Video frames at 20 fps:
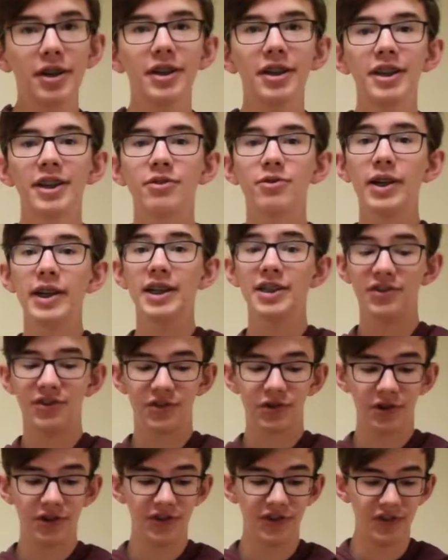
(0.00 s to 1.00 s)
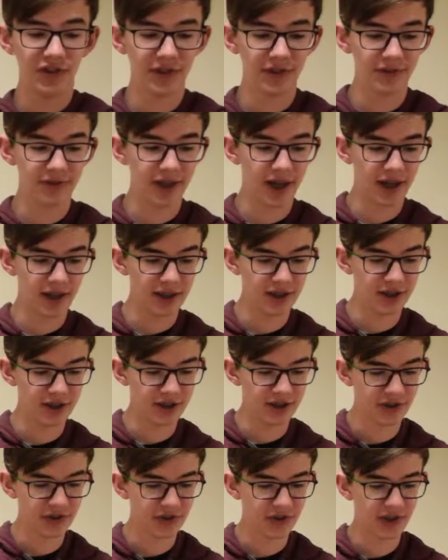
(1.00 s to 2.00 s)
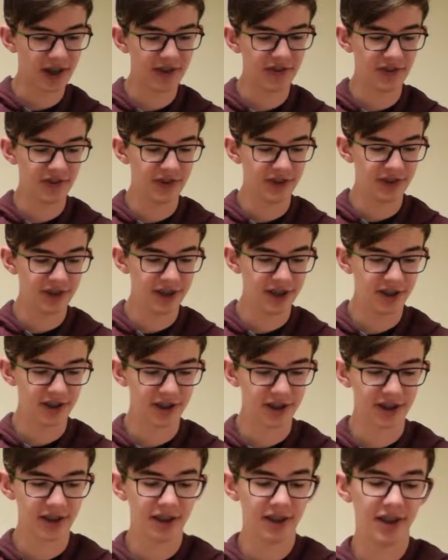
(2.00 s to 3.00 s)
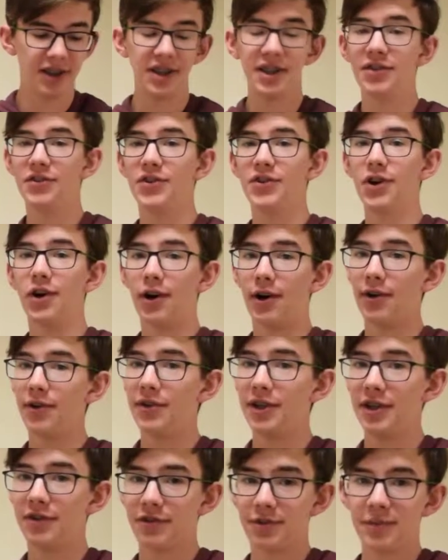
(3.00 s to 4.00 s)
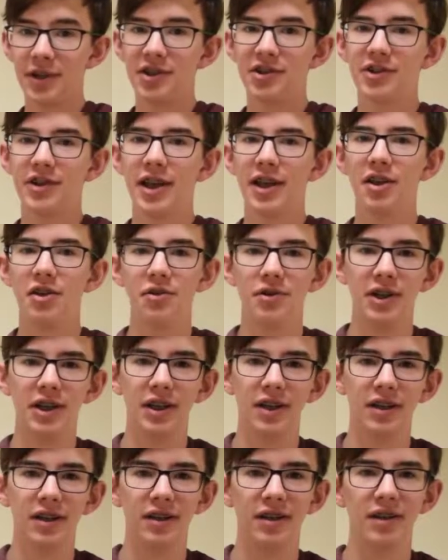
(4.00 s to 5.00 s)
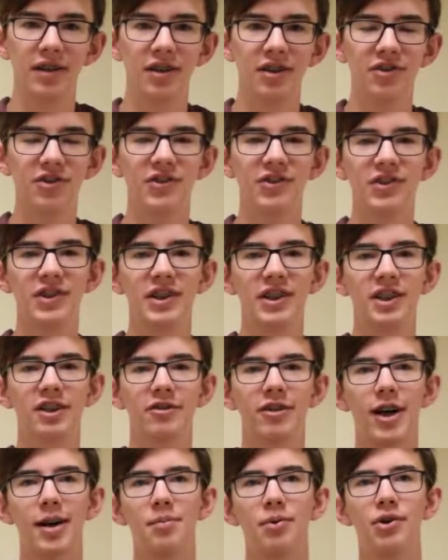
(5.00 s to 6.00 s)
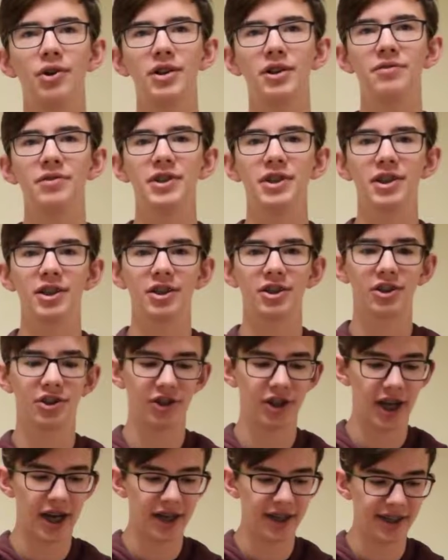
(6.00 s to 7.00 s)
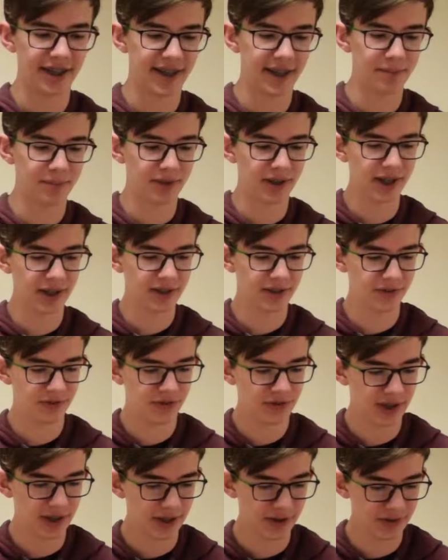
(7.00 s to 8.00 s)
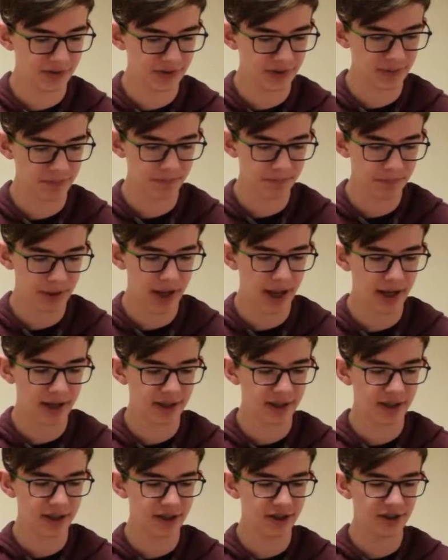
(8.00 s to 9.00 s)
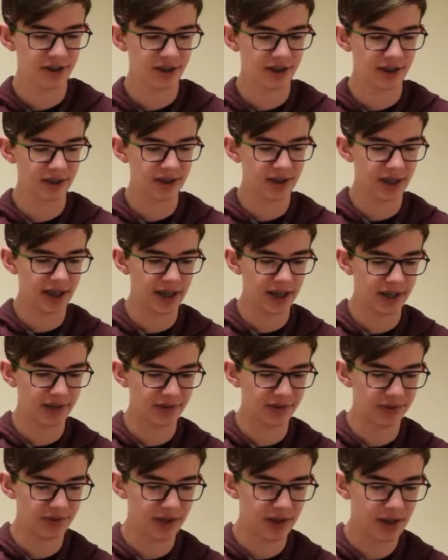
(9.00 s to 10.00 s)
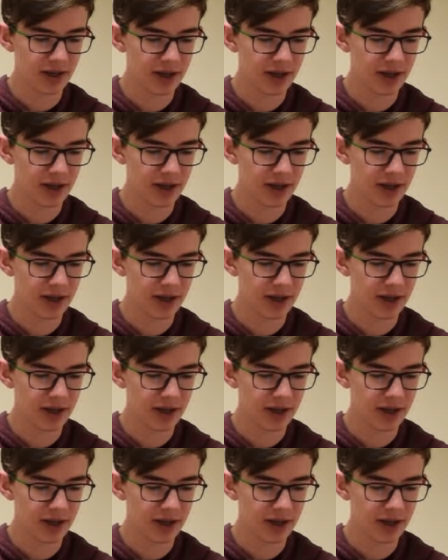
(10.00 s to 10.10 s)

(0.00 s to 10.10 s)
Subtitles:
of the greatest sources of knowledge in this class is your teacher. He gives you all the information that you need. You just need to grab hold of your chatty, hyperactive selves and pay attention in class.